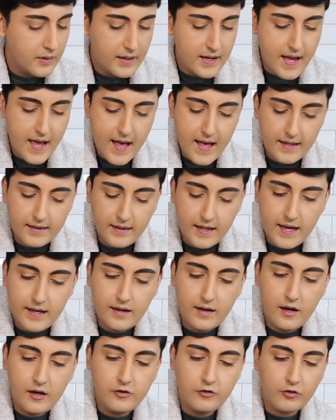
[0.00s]
gonna add,
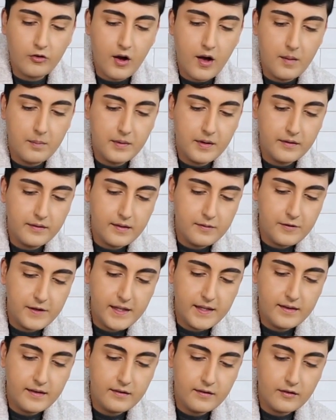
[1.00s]
like, a drop, because I feel
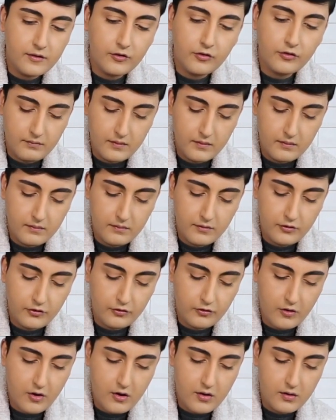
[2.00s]
like this is
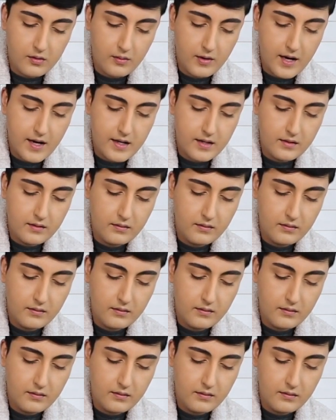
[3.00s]
strong, right?